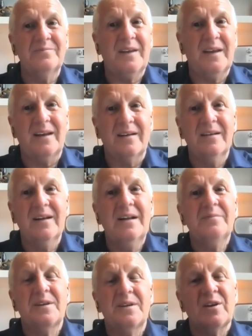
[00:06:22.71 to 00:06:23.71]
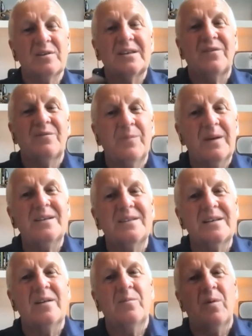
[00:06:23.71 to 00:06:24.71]
There's lots of different wins,
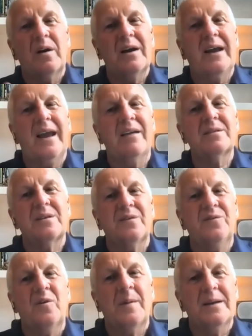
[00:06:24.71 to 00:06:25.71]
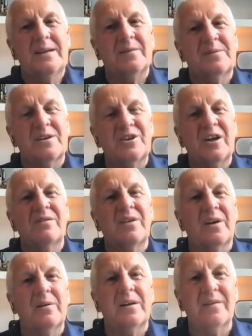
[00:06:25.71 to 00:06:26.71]
isn't it? What can count as a format helps achieve the
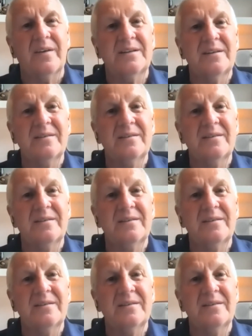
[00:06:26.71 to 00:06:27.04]
goal of the event.